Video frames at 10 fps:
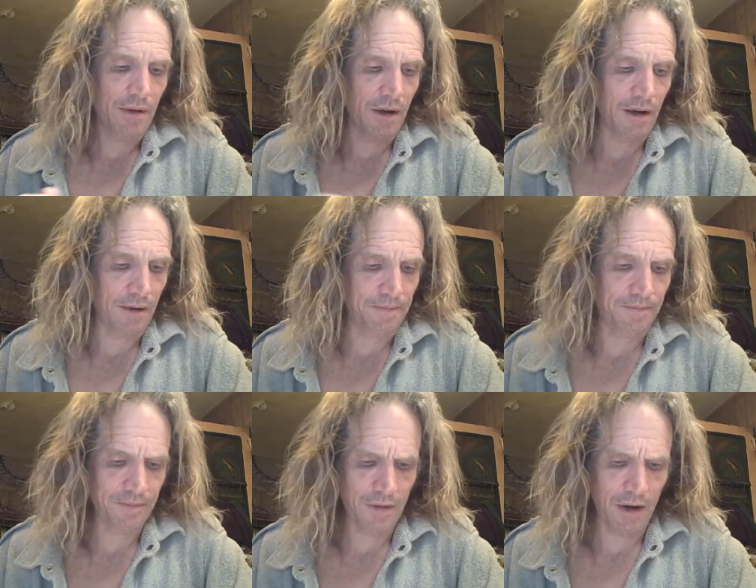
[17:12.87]

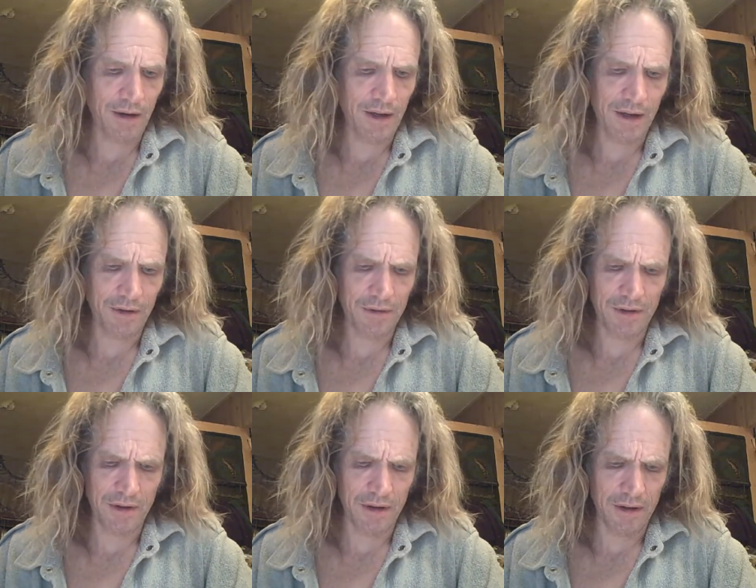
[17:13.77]
Alright, then he
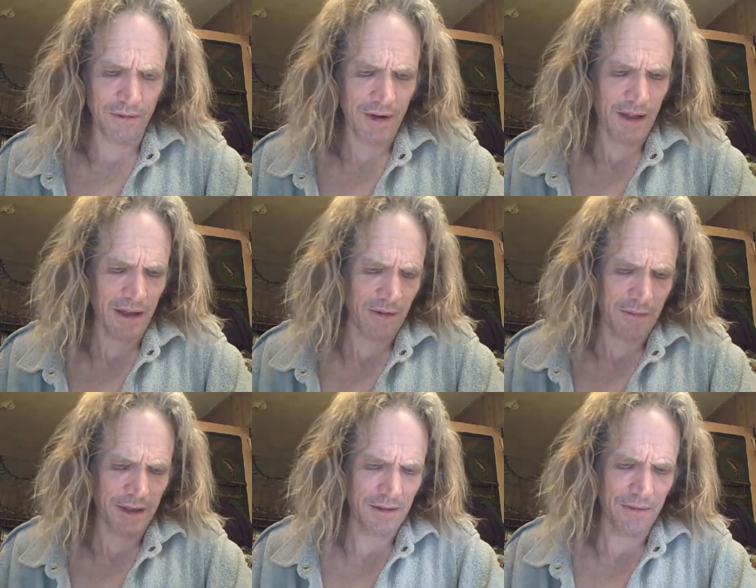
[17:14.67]
used the fact that I've
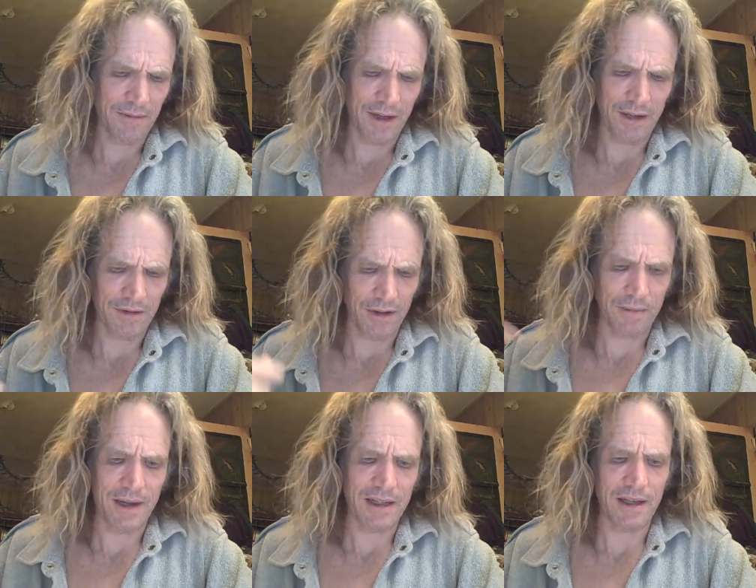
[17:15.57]
made some videos
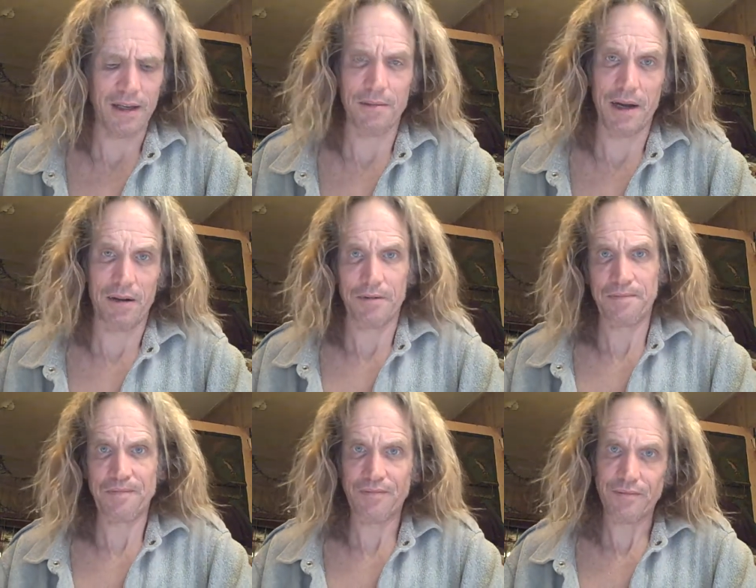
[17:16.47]
lamenting about
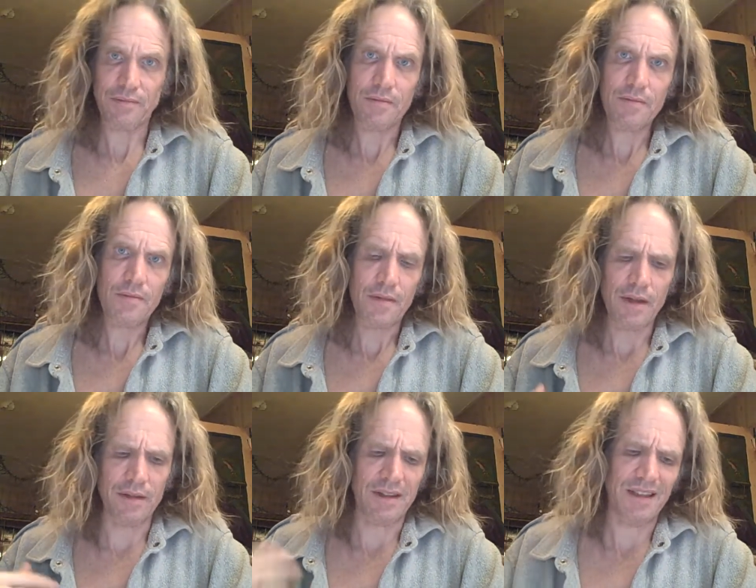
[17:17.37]

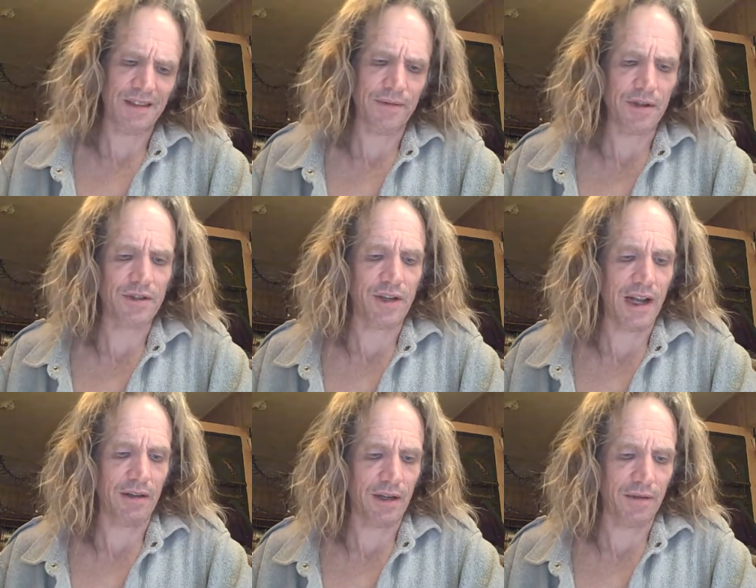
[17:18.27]
the
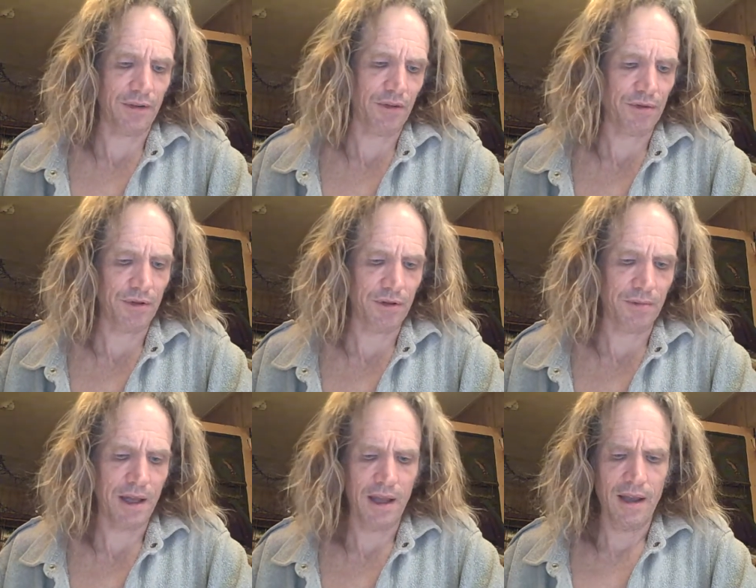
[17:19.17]
dysfunctionality of
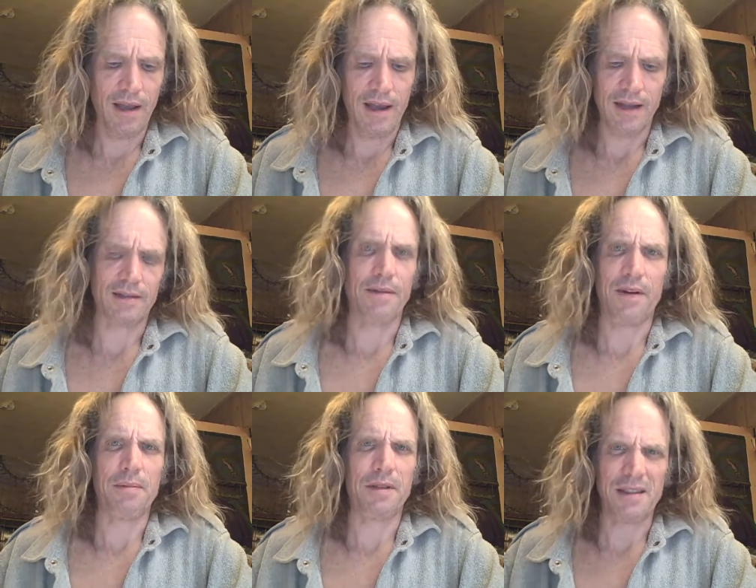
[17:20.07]
YouTube, as if
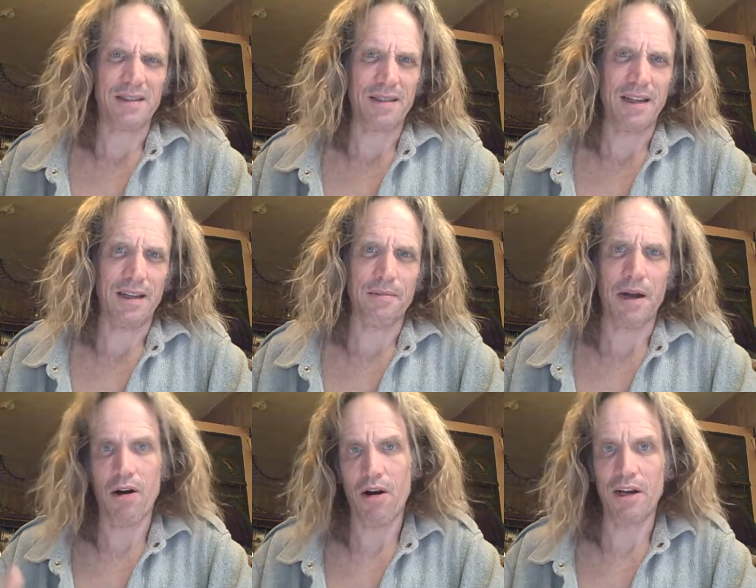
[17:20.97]
I'm conceding
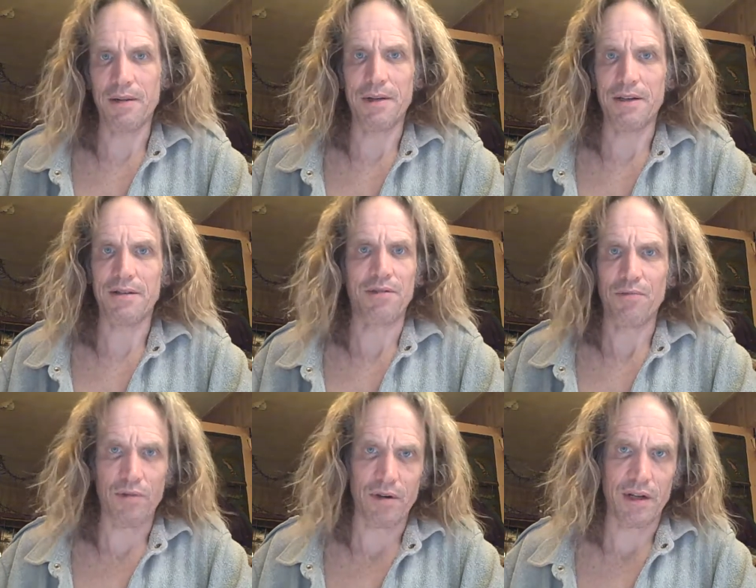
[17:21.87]
my argument
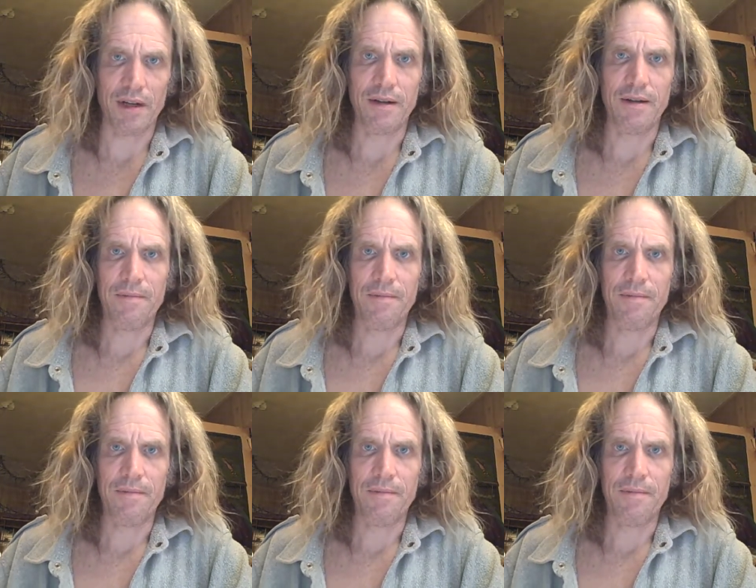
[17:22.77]
isn't working.